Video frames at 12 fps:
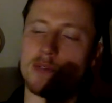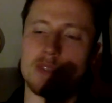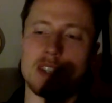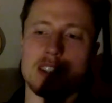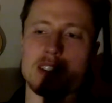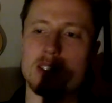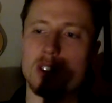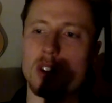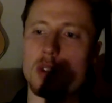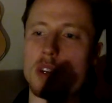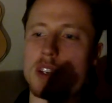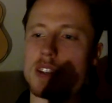It's
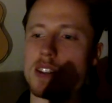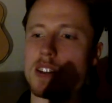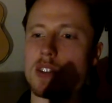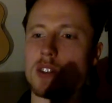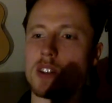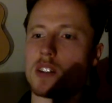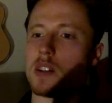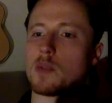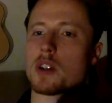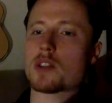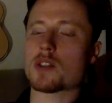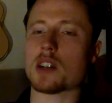always interesting
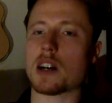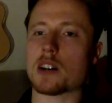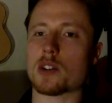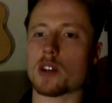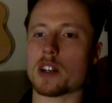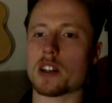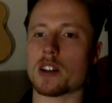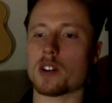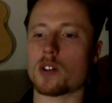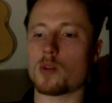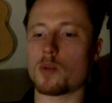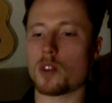when you start grading a
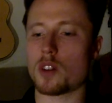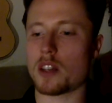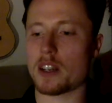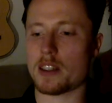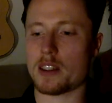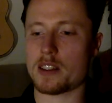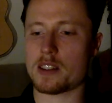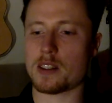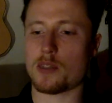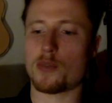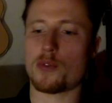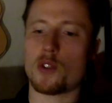home wall like this. The
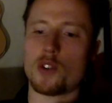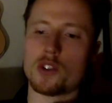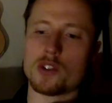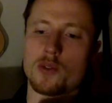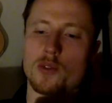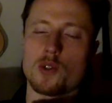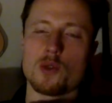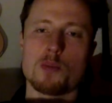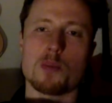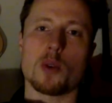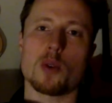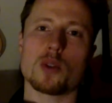first few
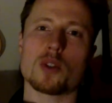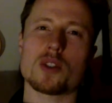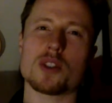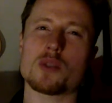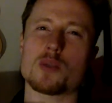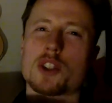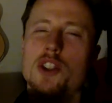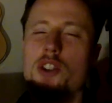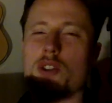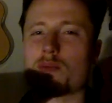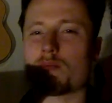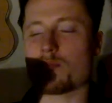boulders, which
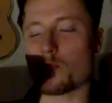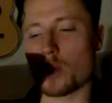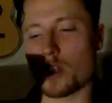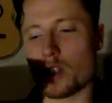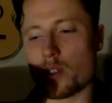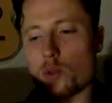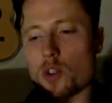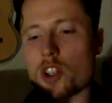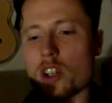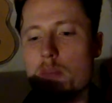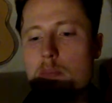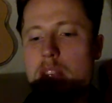will
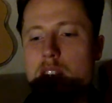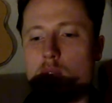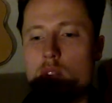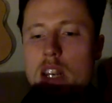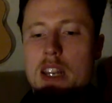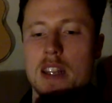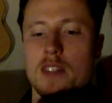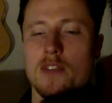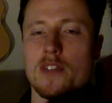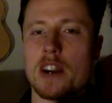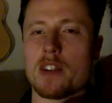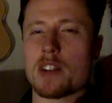usually be graded
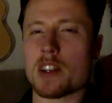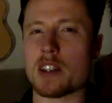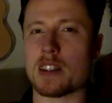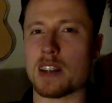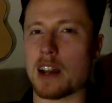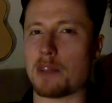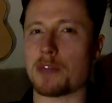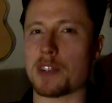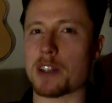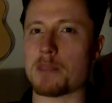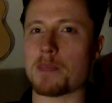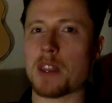very
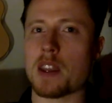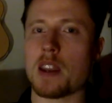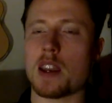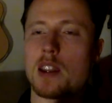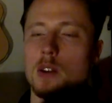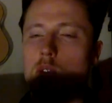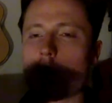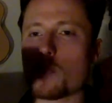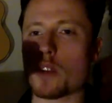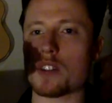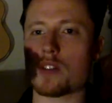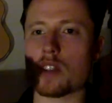toughly, and only
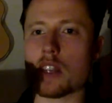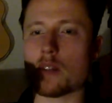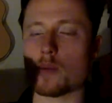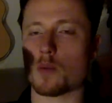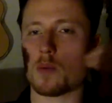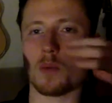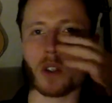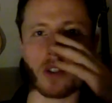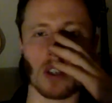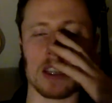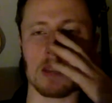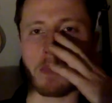once you get
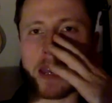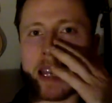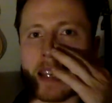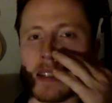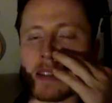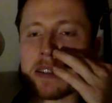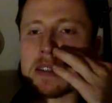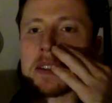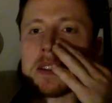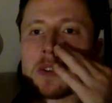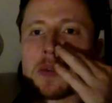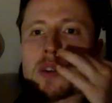the balance in,
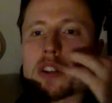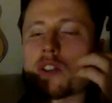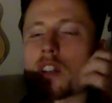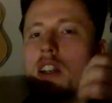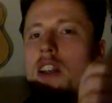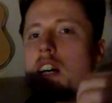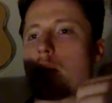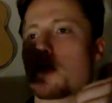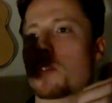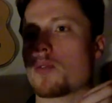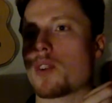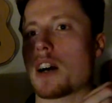once you get a
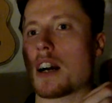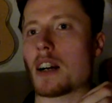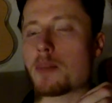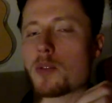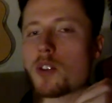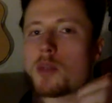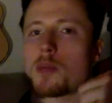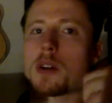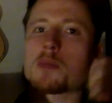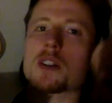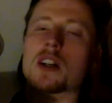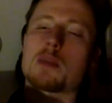couple of hard
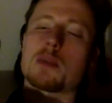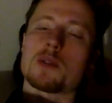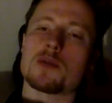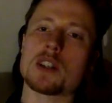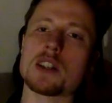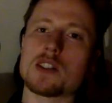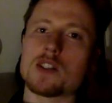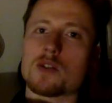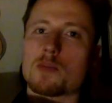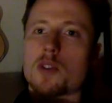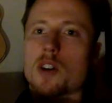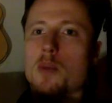problems, a couple of easier
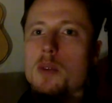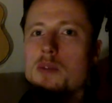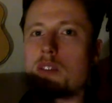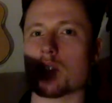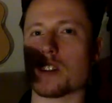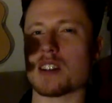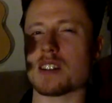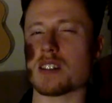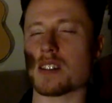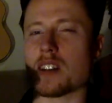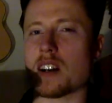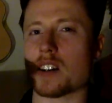problems, things
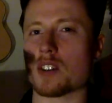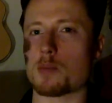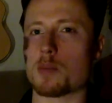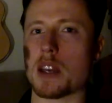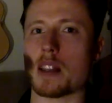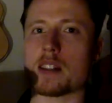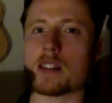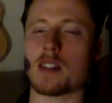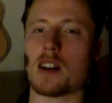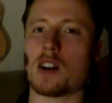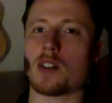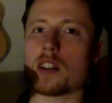start to balance
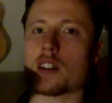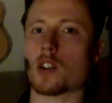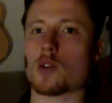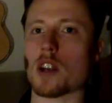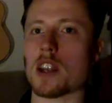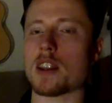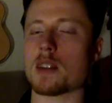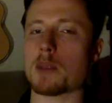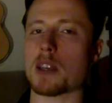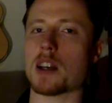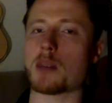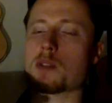out and grading
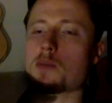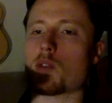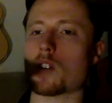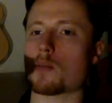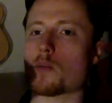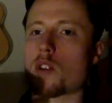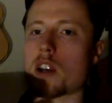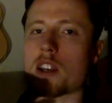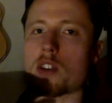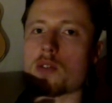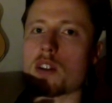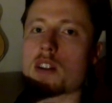becomes more and more
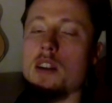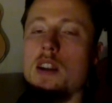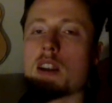accurate.